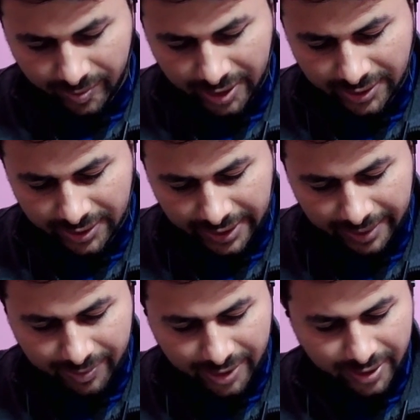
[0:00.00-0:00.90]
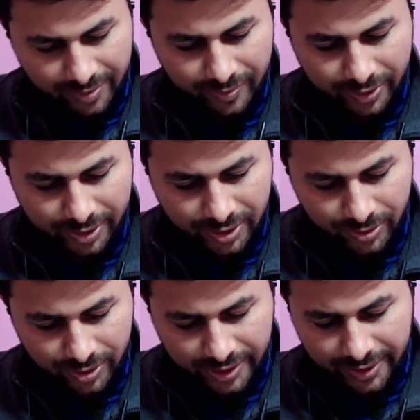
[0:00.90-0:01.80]
plus same thing for
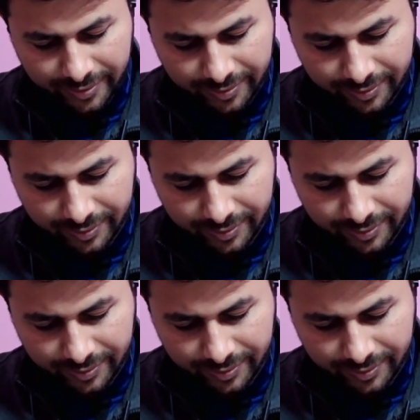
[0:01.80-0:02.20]
Q3.